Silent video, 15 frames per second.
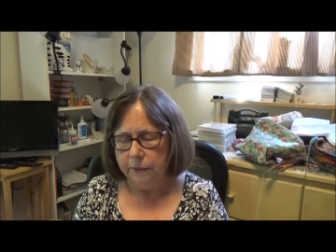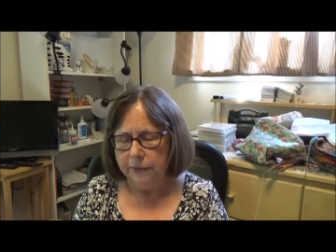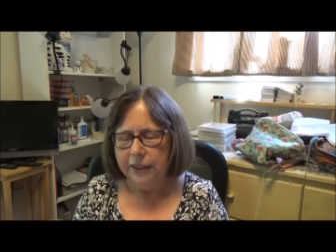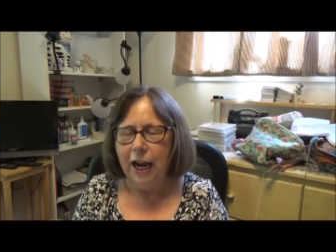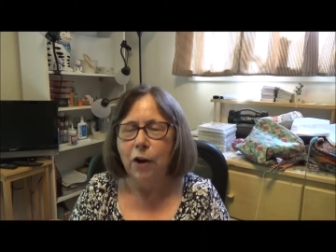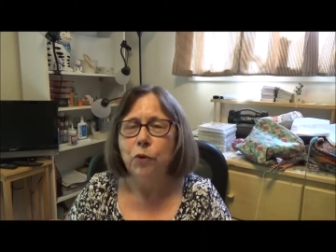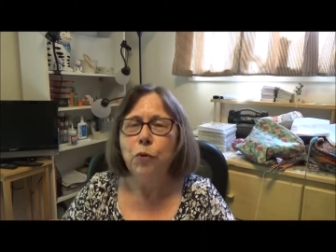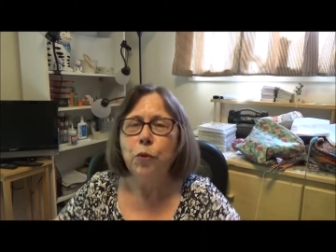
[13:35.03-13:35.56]

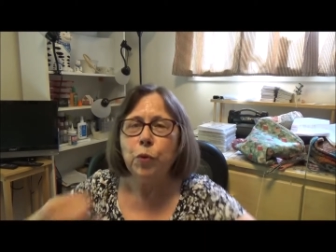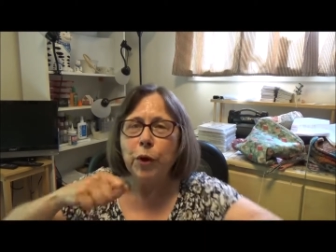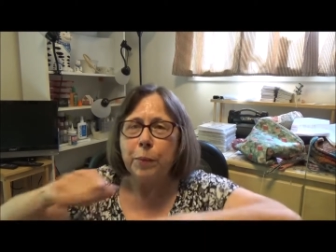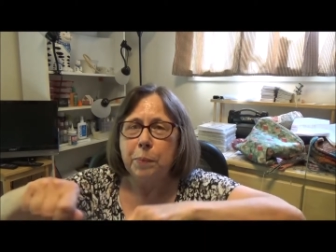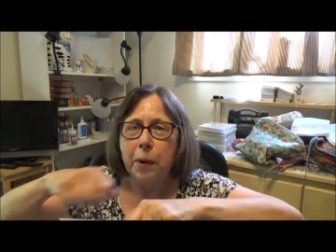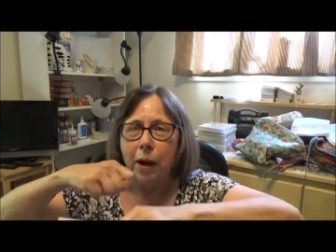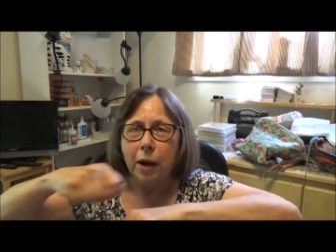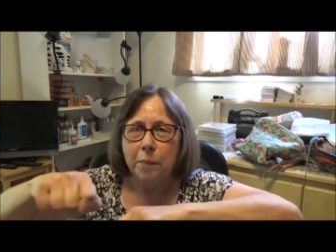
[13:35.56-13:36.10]
Not
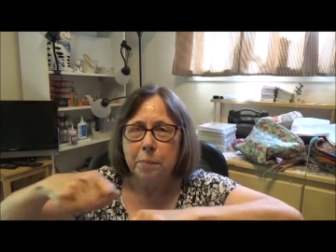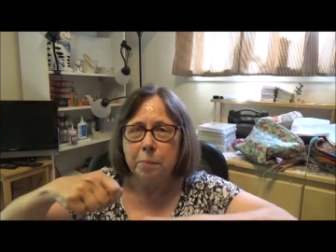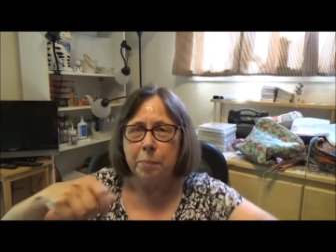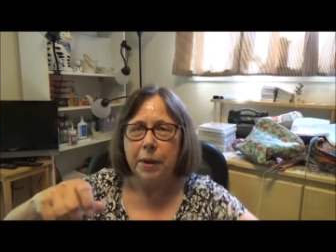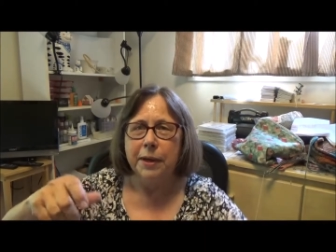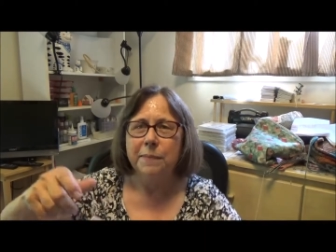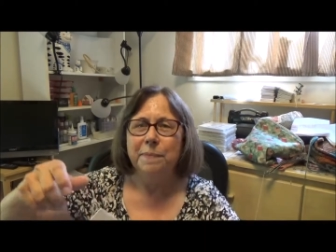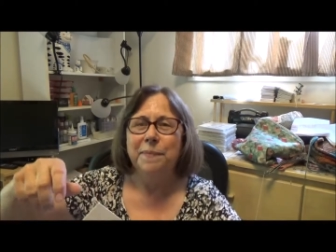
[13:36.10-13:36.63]
rip up,
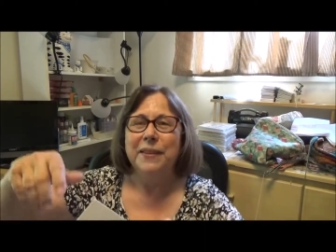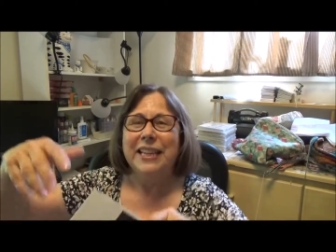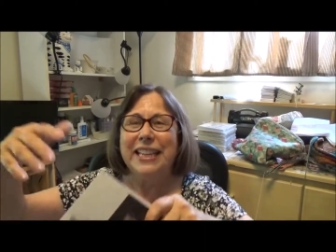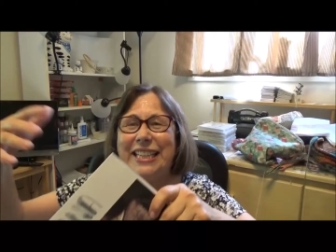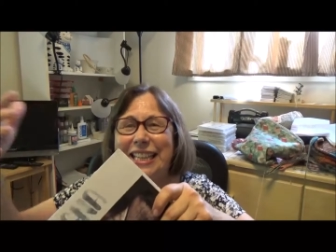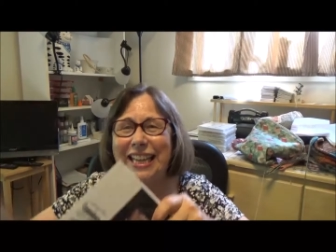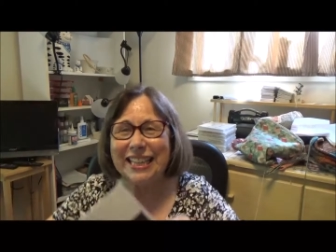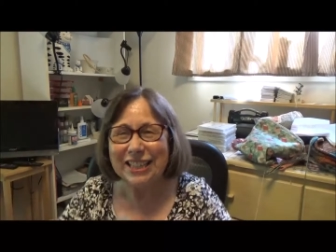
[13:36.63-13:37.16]
but
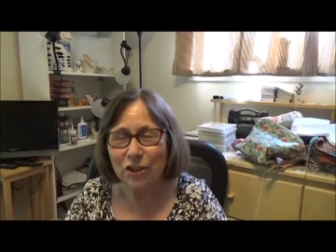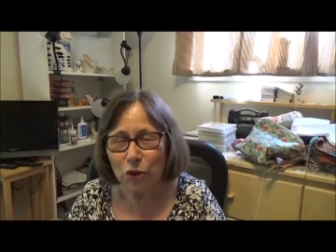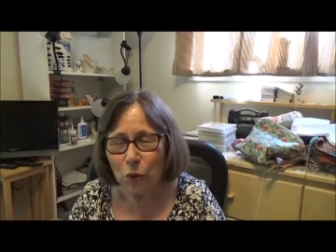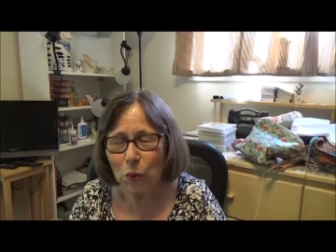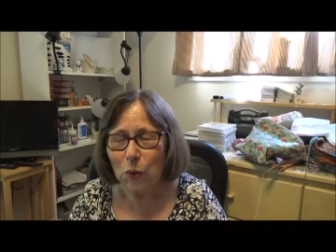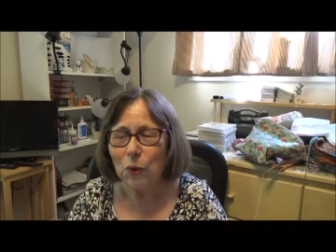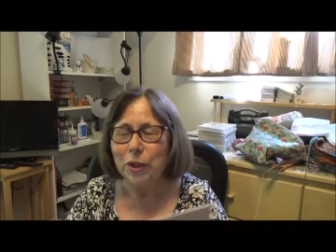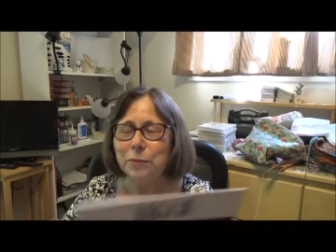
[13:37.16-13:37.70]
it gets
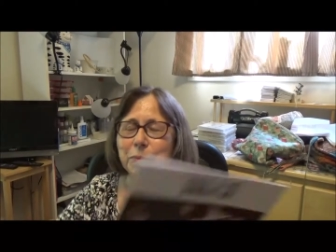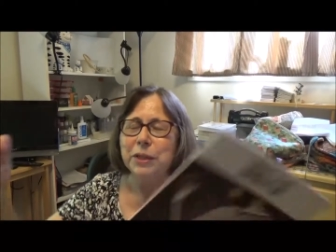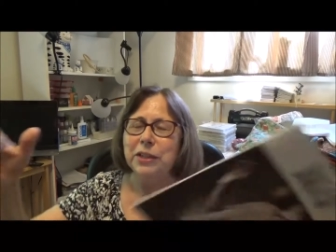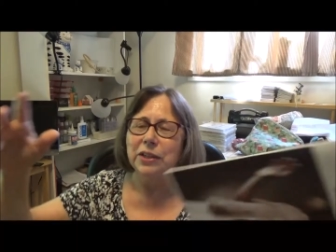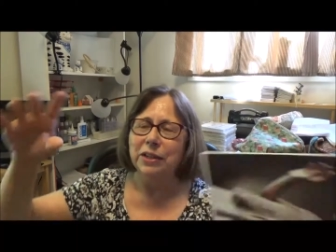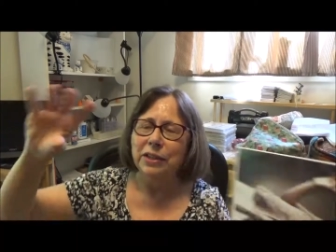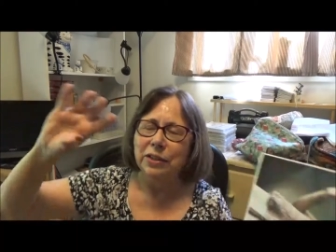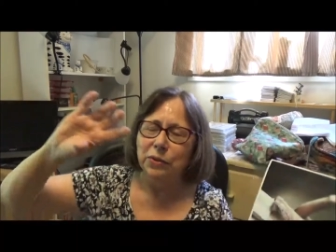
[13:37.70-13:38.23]
torn
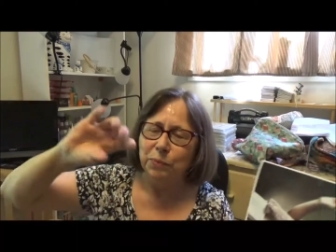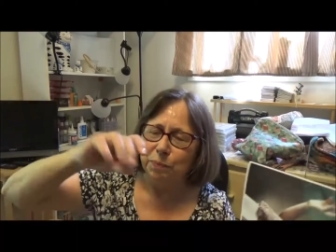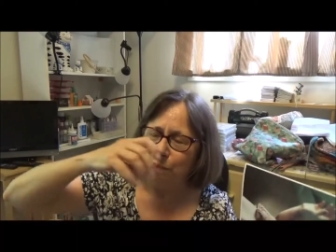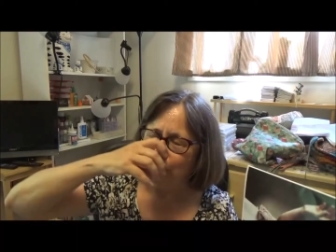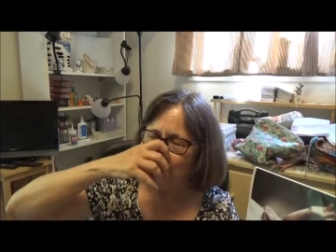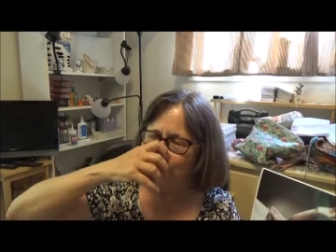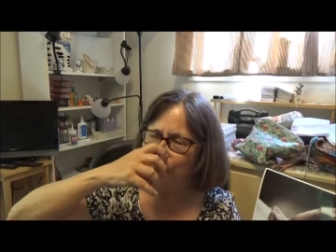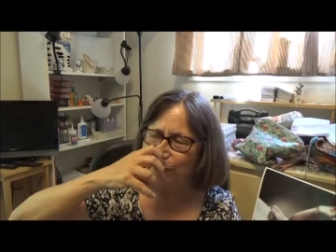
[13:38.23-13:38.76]
because you
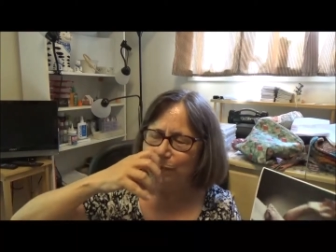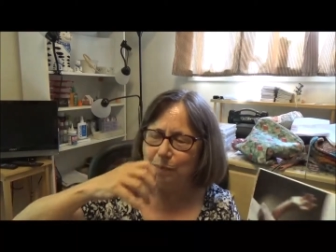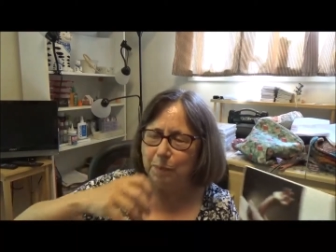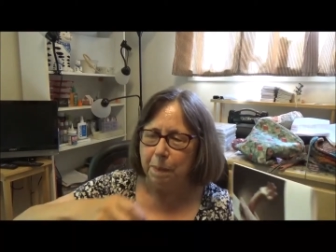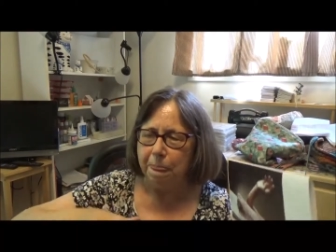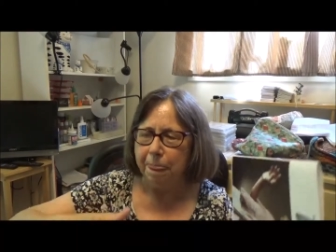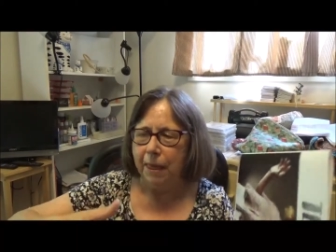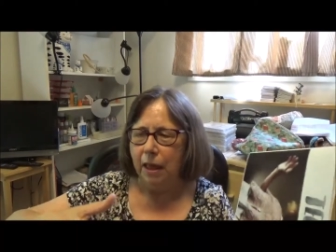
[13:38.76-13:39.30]

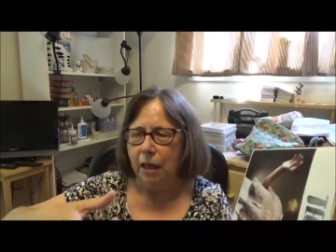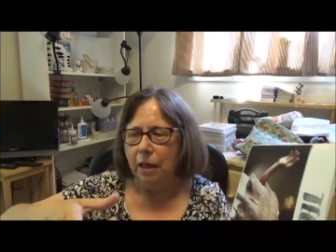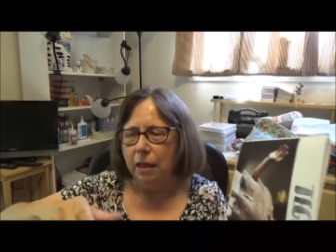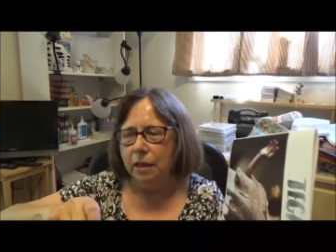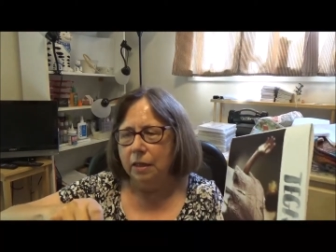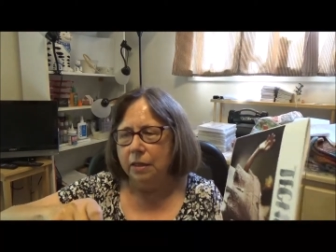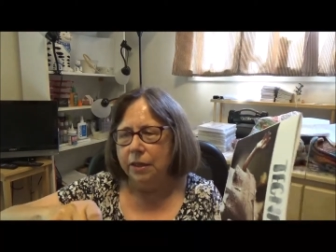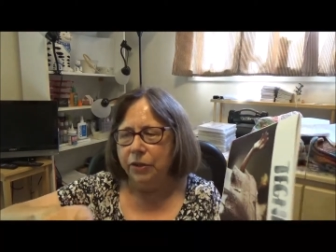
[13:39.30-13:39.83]

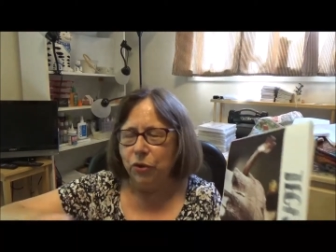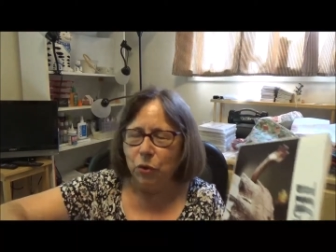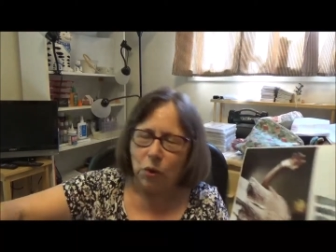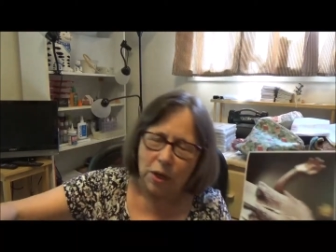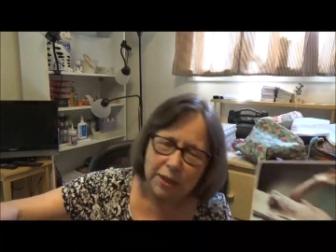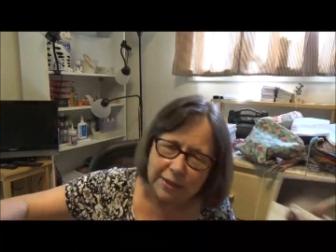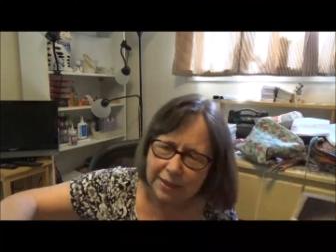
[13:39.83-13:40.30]
the dog